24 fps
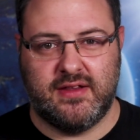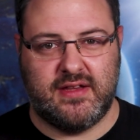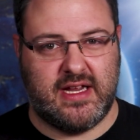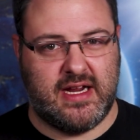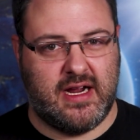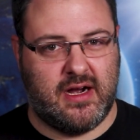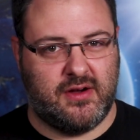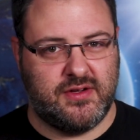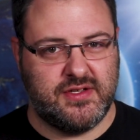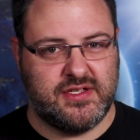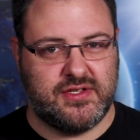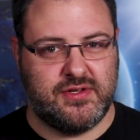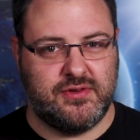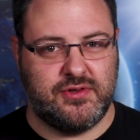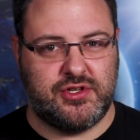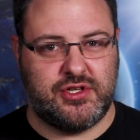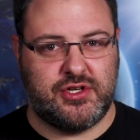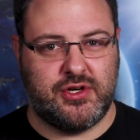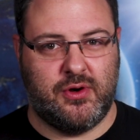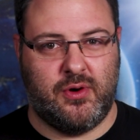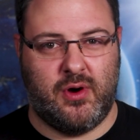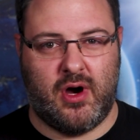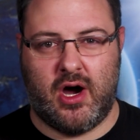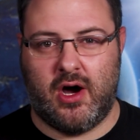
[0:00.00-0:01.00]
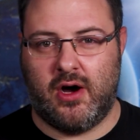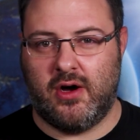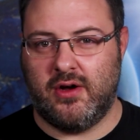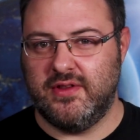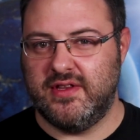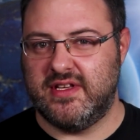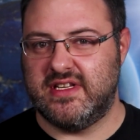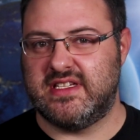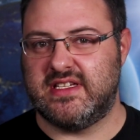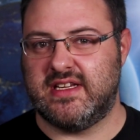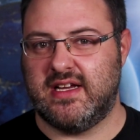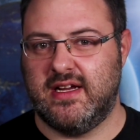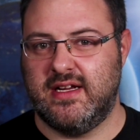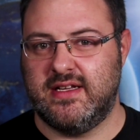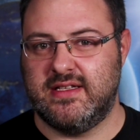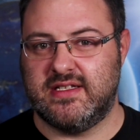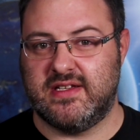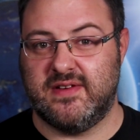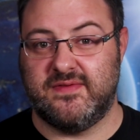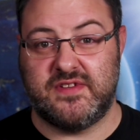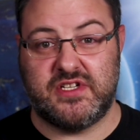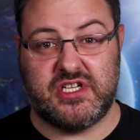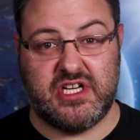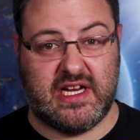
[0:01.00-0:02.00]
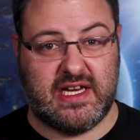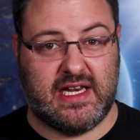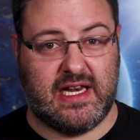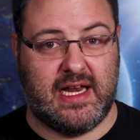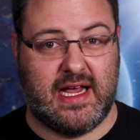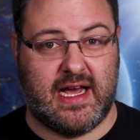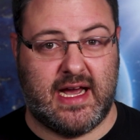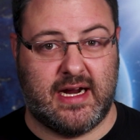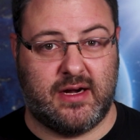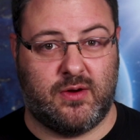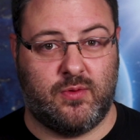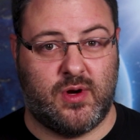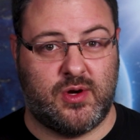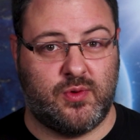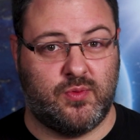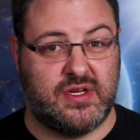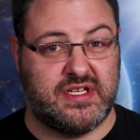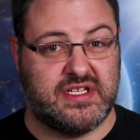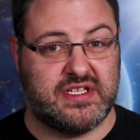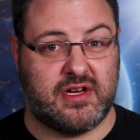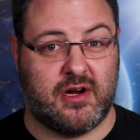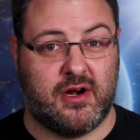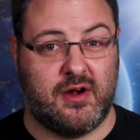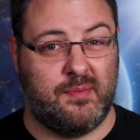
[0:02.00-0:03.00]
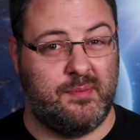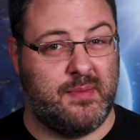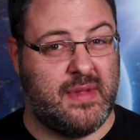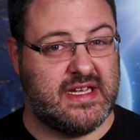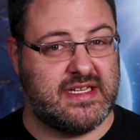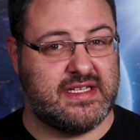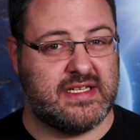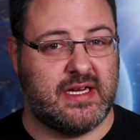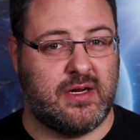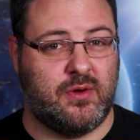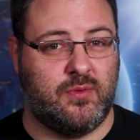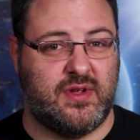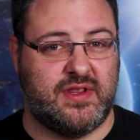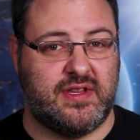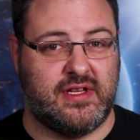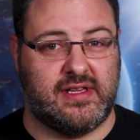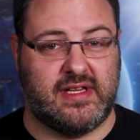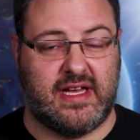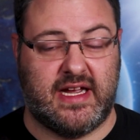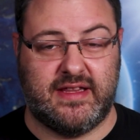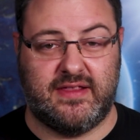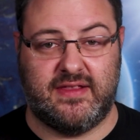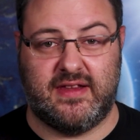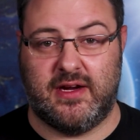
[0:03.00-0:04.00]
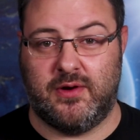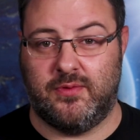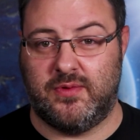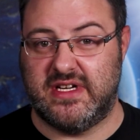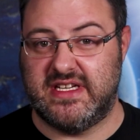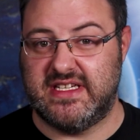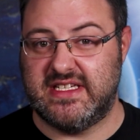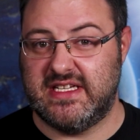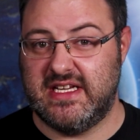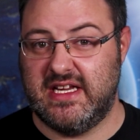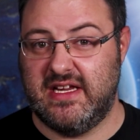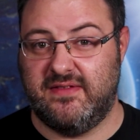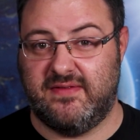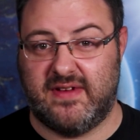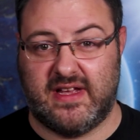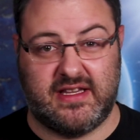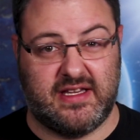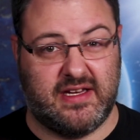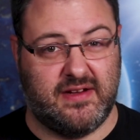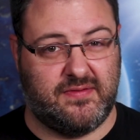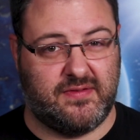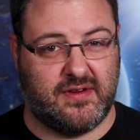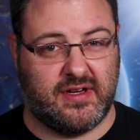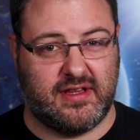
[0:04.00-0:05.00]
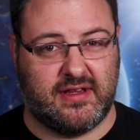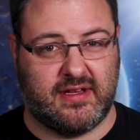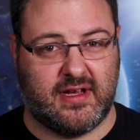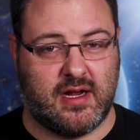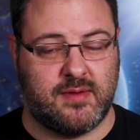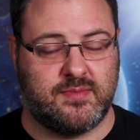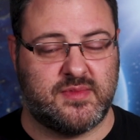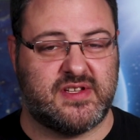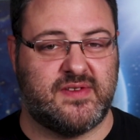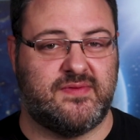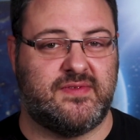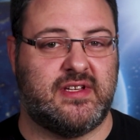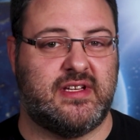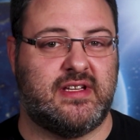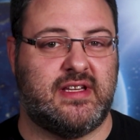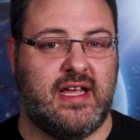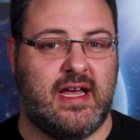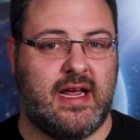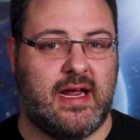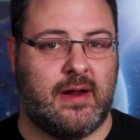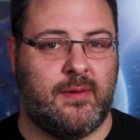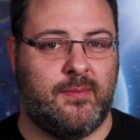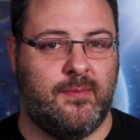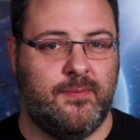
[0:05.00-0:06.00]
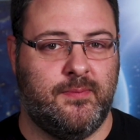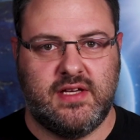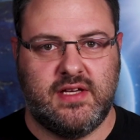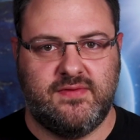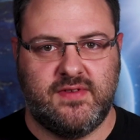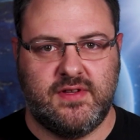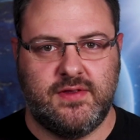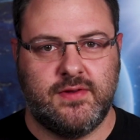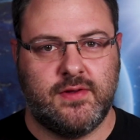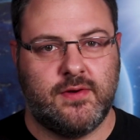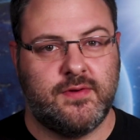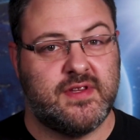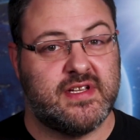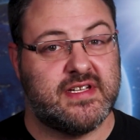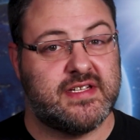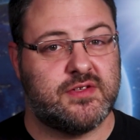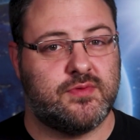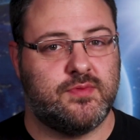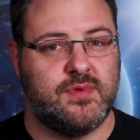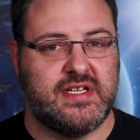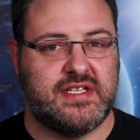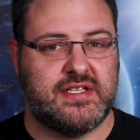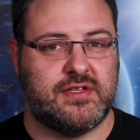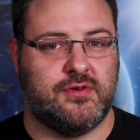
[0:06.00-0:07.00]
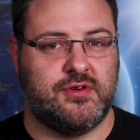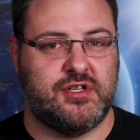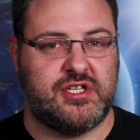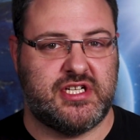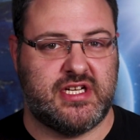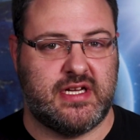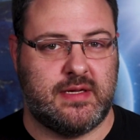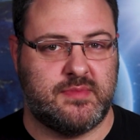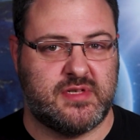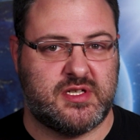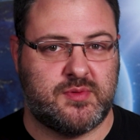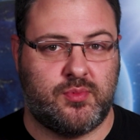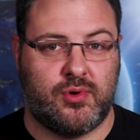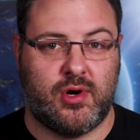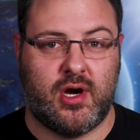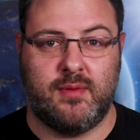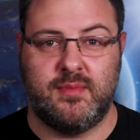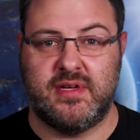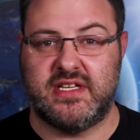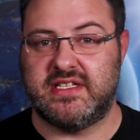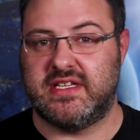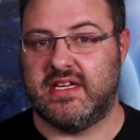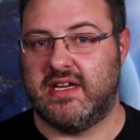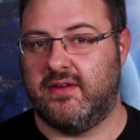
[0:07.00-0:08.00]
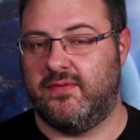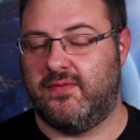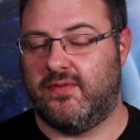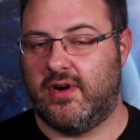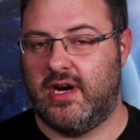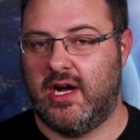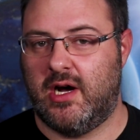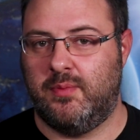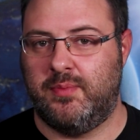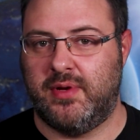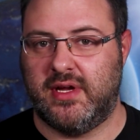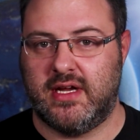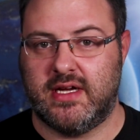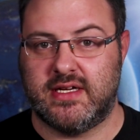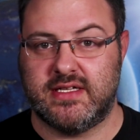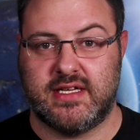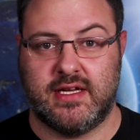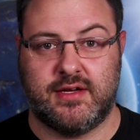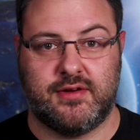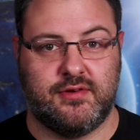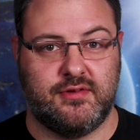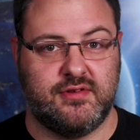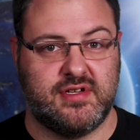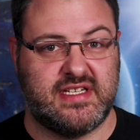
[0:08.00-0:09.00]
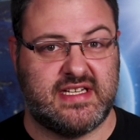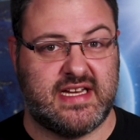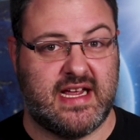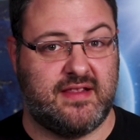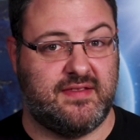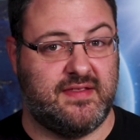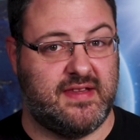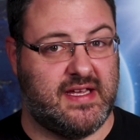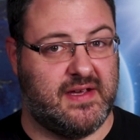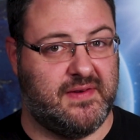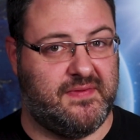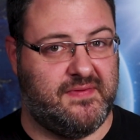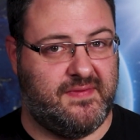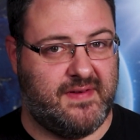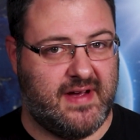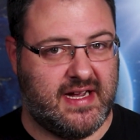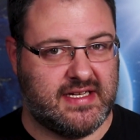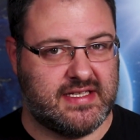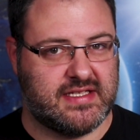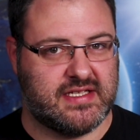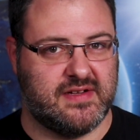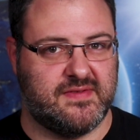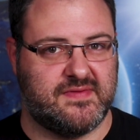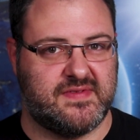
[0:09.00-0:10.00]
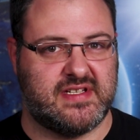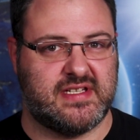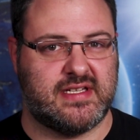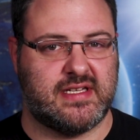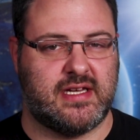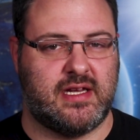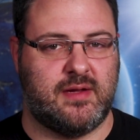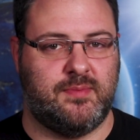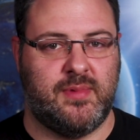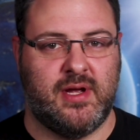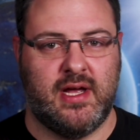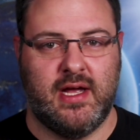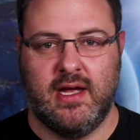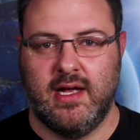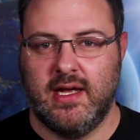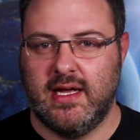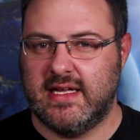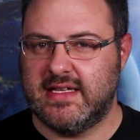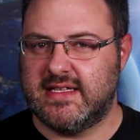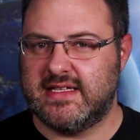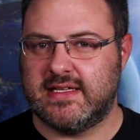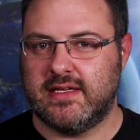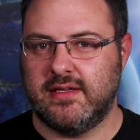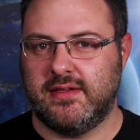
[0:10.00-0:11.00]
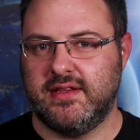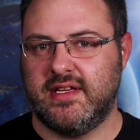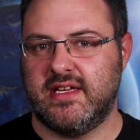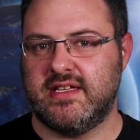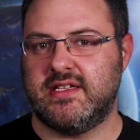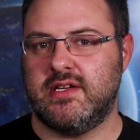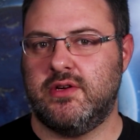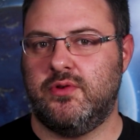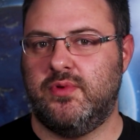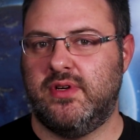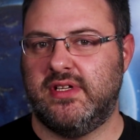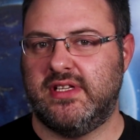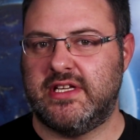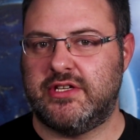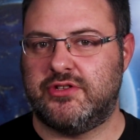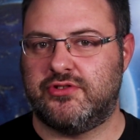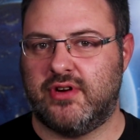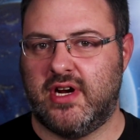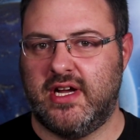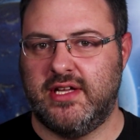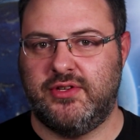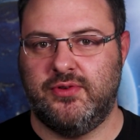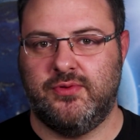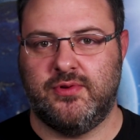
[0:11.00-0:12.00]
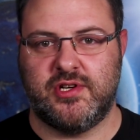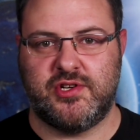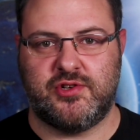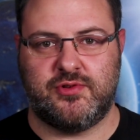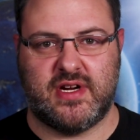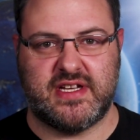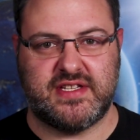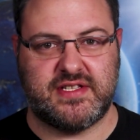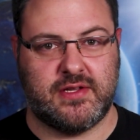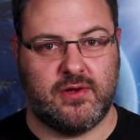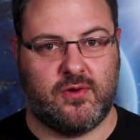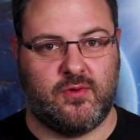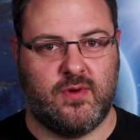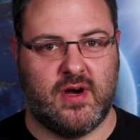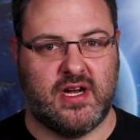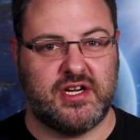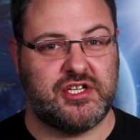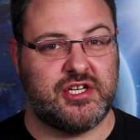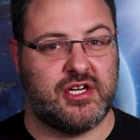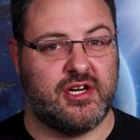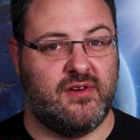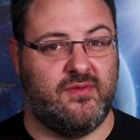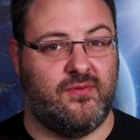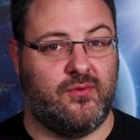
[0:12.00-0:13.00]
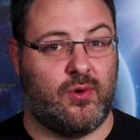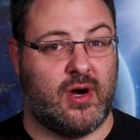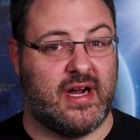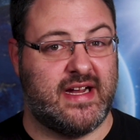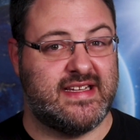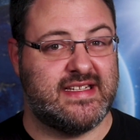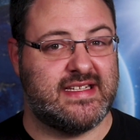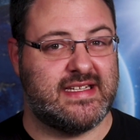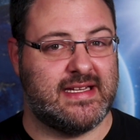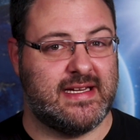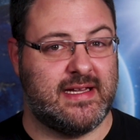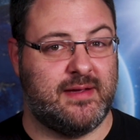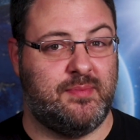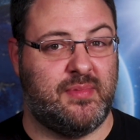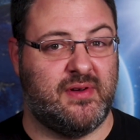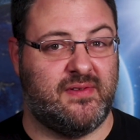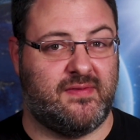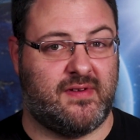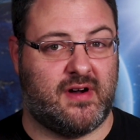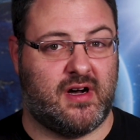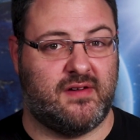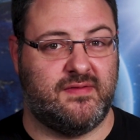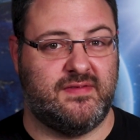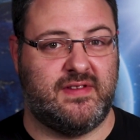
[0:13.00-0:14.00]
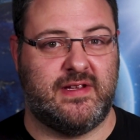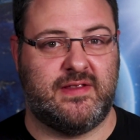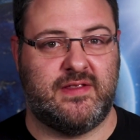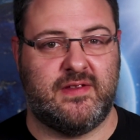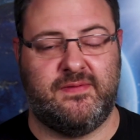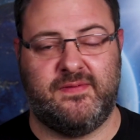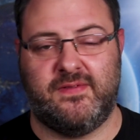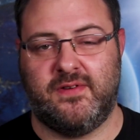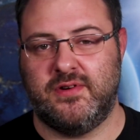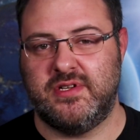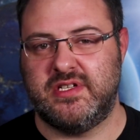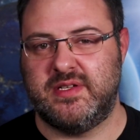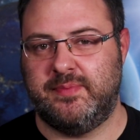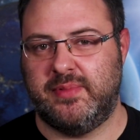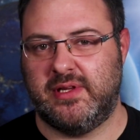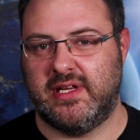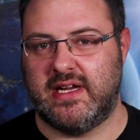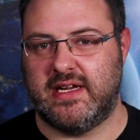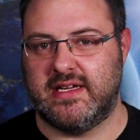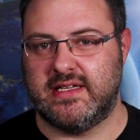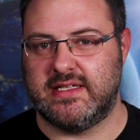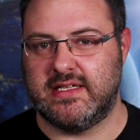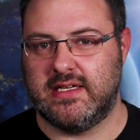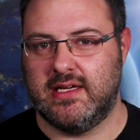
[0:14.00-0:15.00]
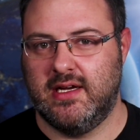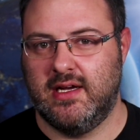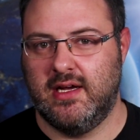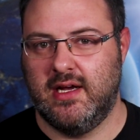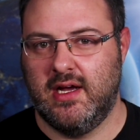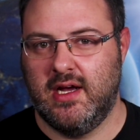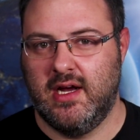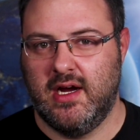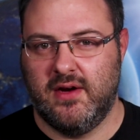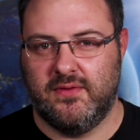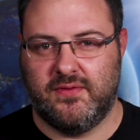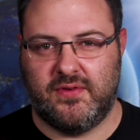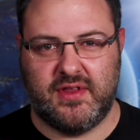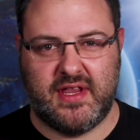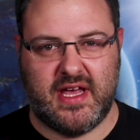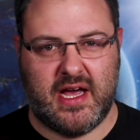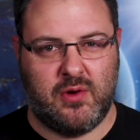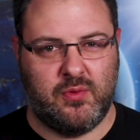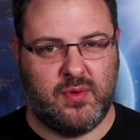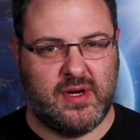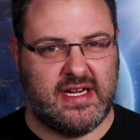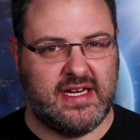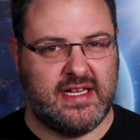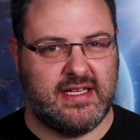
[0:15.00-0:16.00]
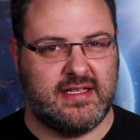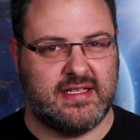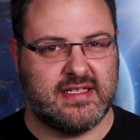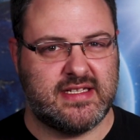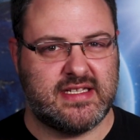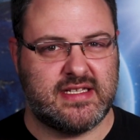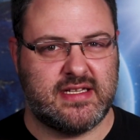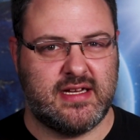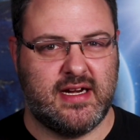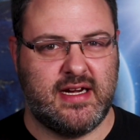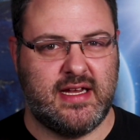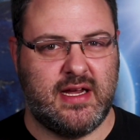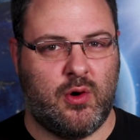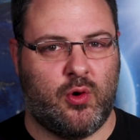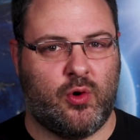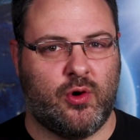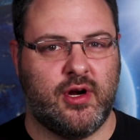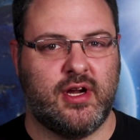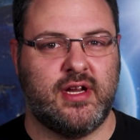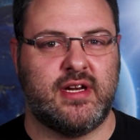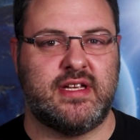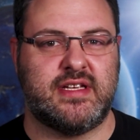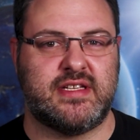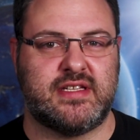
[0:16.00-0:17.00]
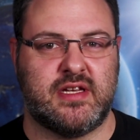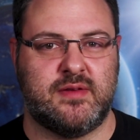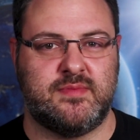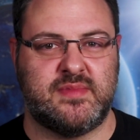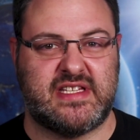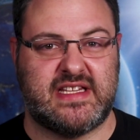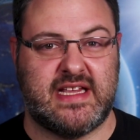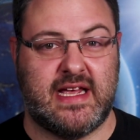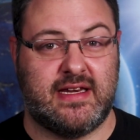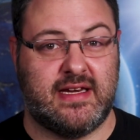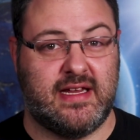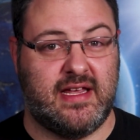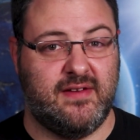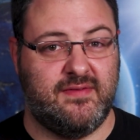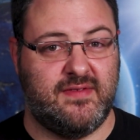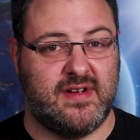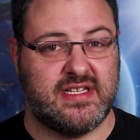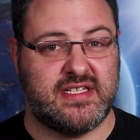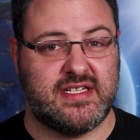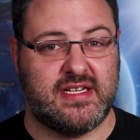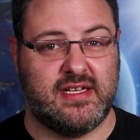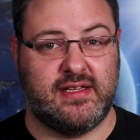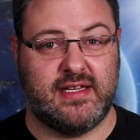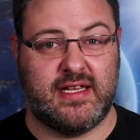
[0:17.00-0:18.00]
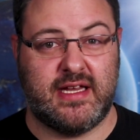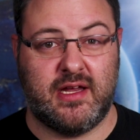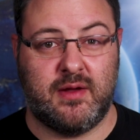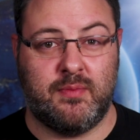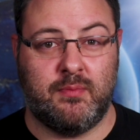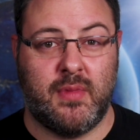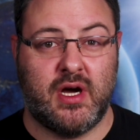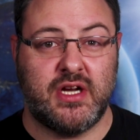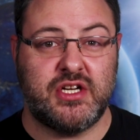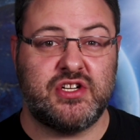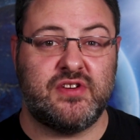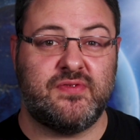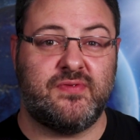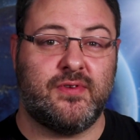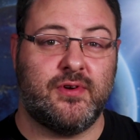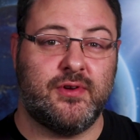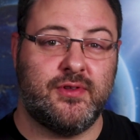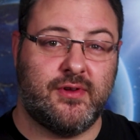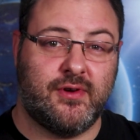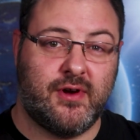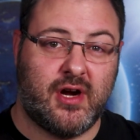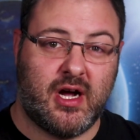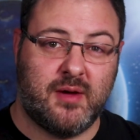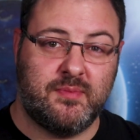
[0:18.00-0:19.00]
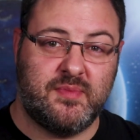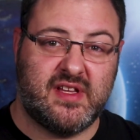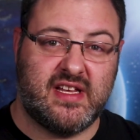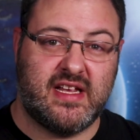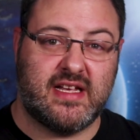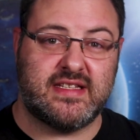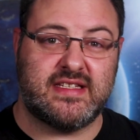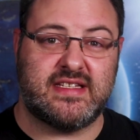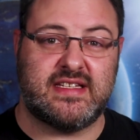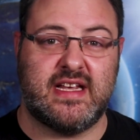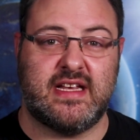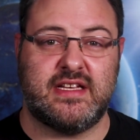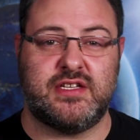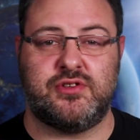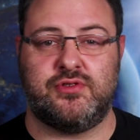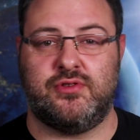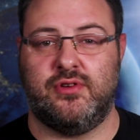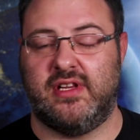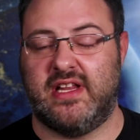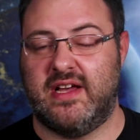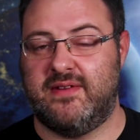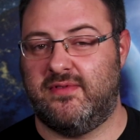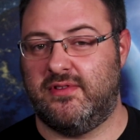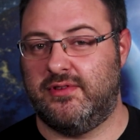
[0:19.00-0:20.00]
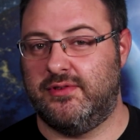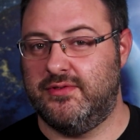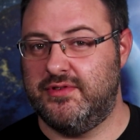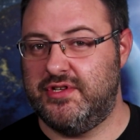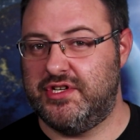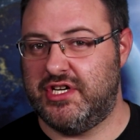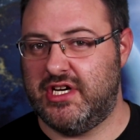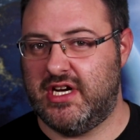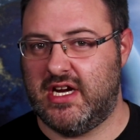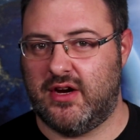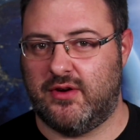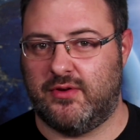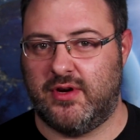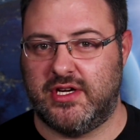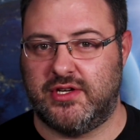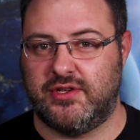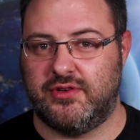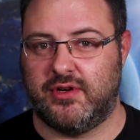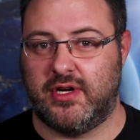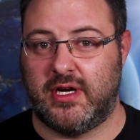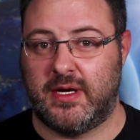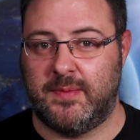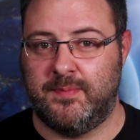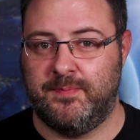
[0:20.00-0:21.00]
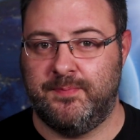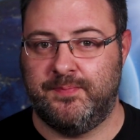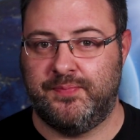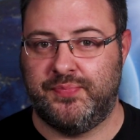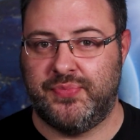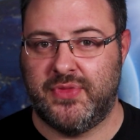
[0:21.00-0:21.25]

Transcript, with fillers: They also show all the signs of jet lag when we start messing with the light they receive at different times of the day. Even though this research seems promising for helping us understand the effects of sleep, it still doesn't really try to address the question of why sleep evolved in the first place. For that, we need to study organisms that give us a link much further up the ancestral evolutionary tree.